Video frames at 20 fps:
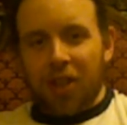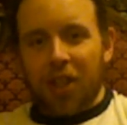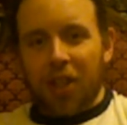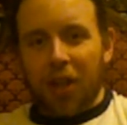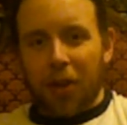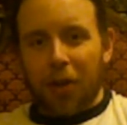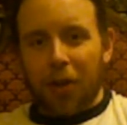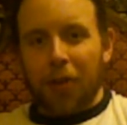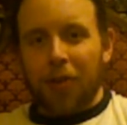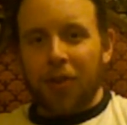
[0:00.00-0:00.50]

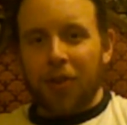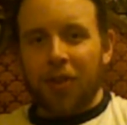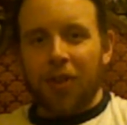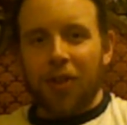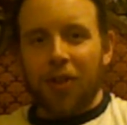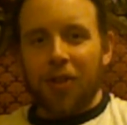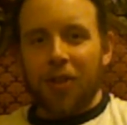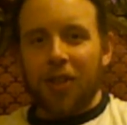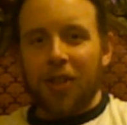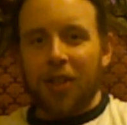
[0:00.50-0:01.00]
tarot
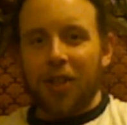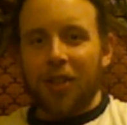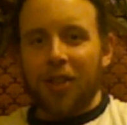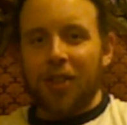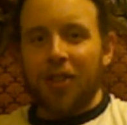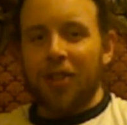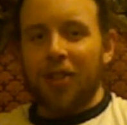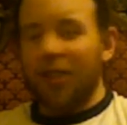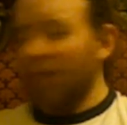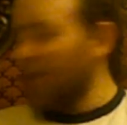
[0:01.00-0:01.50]

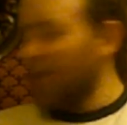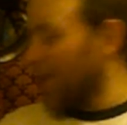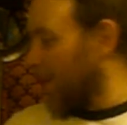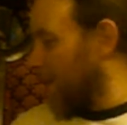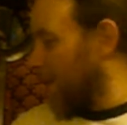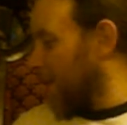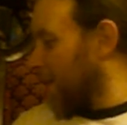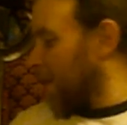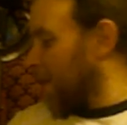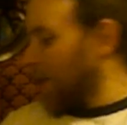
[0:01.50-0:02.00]
enthusiasts,
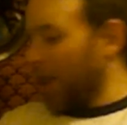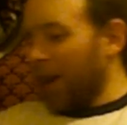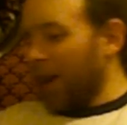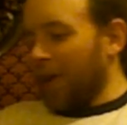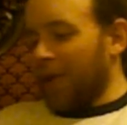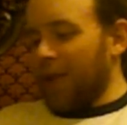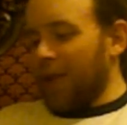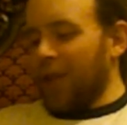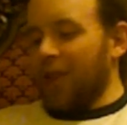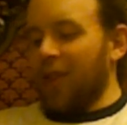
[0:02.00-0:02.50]
I
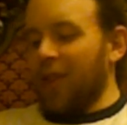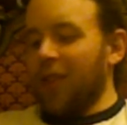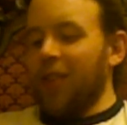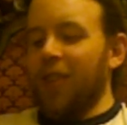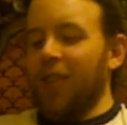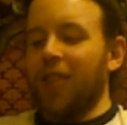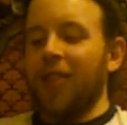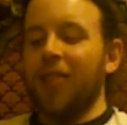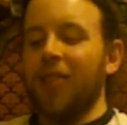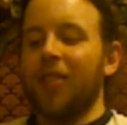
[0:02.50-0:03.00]
mean,
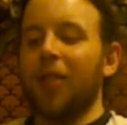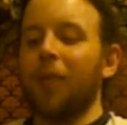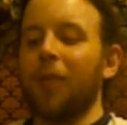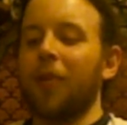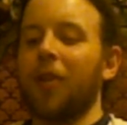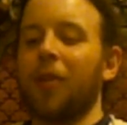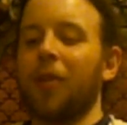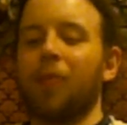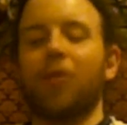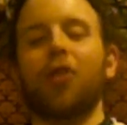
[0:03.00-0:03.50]
some of
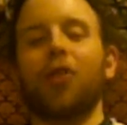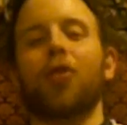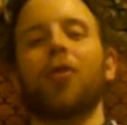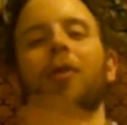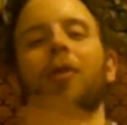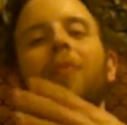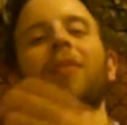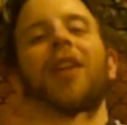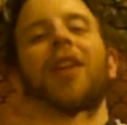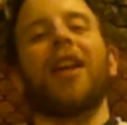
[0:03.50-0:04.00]
them
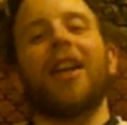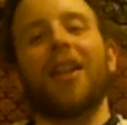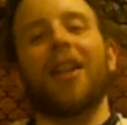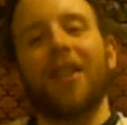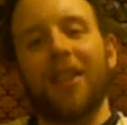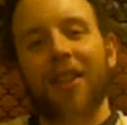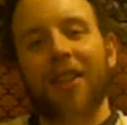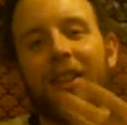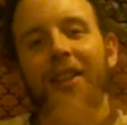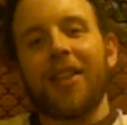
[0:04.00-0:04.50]
trim the
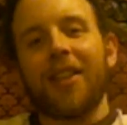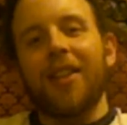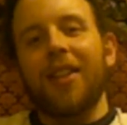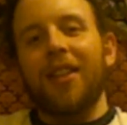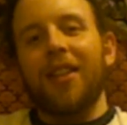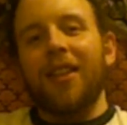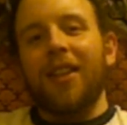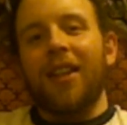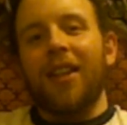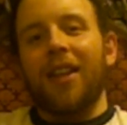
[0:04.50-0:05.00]

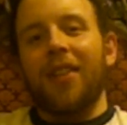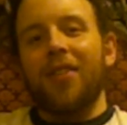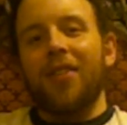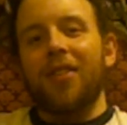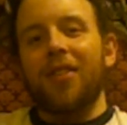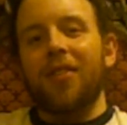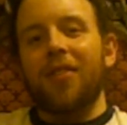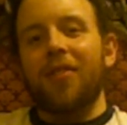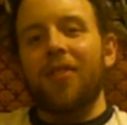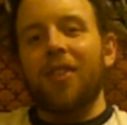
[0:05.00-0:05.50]
ends
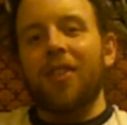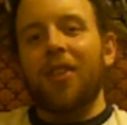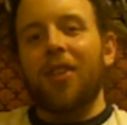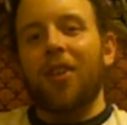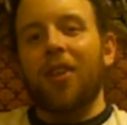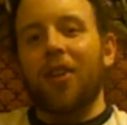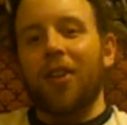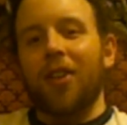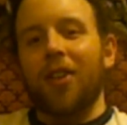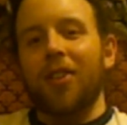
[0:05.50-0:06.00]
of the
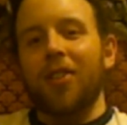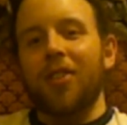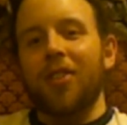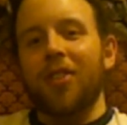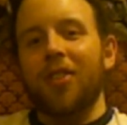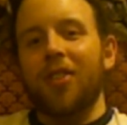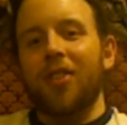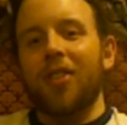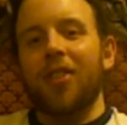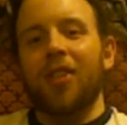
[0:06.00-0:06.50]

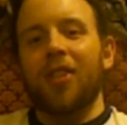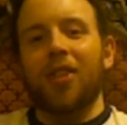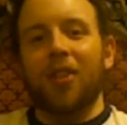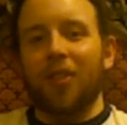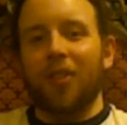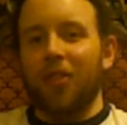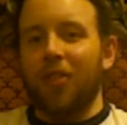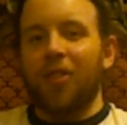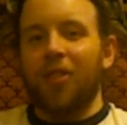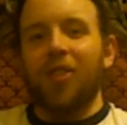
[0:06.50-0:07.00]
cards.
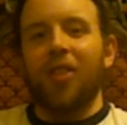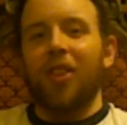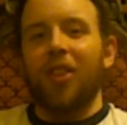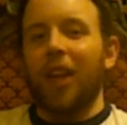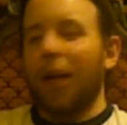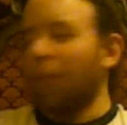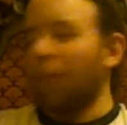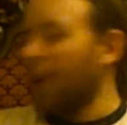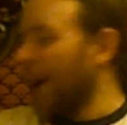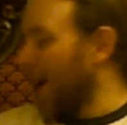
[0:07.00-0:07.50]
They're
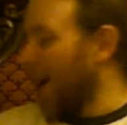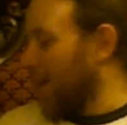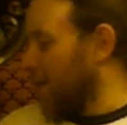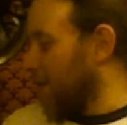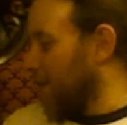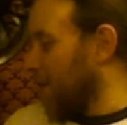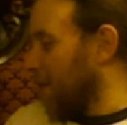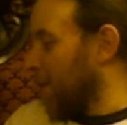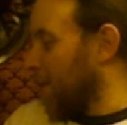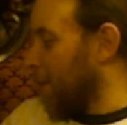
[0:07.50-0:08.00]
that
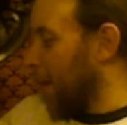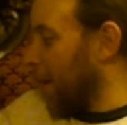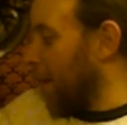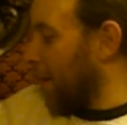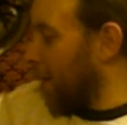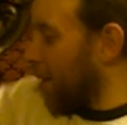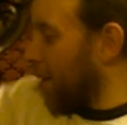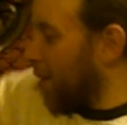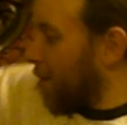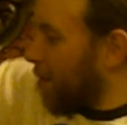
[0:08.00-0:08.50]
passionate about
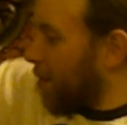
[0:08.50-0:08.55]
it.